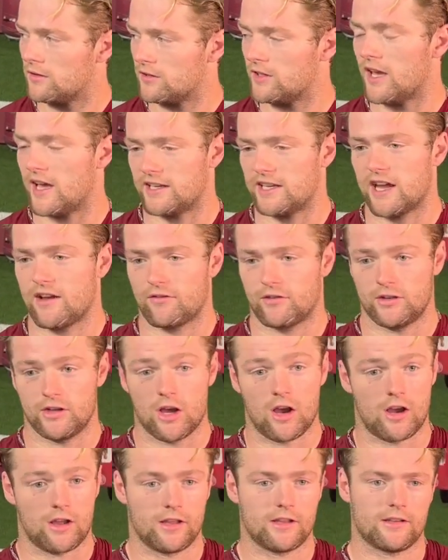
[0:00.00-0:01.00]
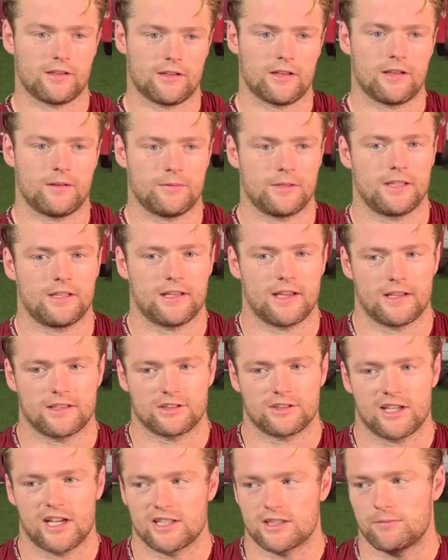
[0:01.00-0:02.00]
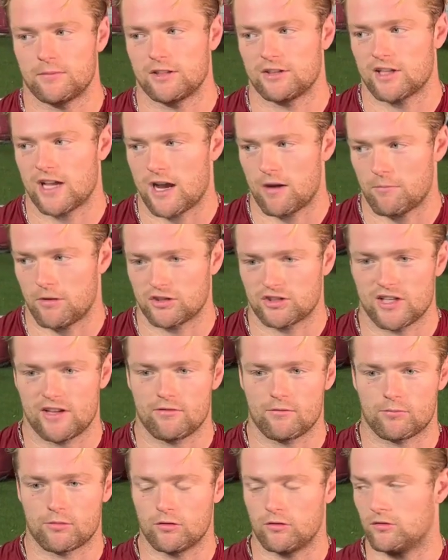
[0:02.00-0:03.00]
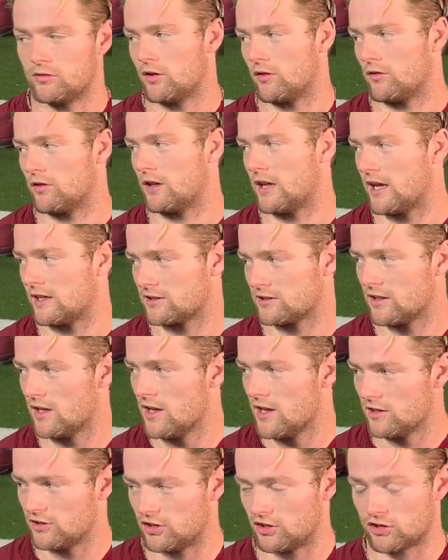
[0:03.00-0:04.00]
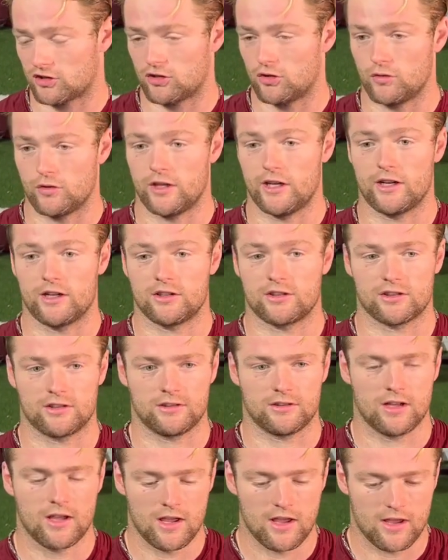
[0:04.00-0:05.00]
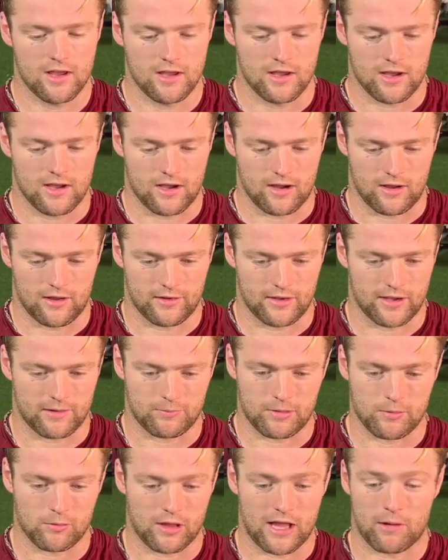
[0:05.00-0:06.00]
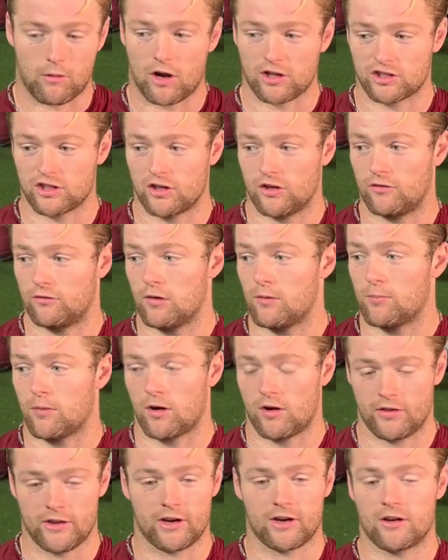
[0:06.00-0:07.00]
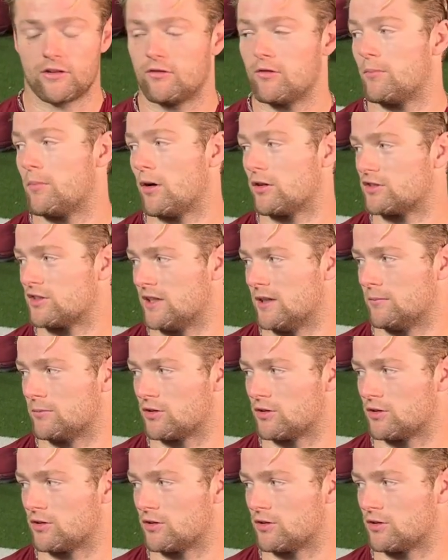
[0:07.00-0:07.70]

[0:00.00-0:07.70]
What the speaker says: Yeah, definitely. No, I mean, it's a testament to how much they've improved over the last just 2 years. And people like watching good football, and they're a good football team.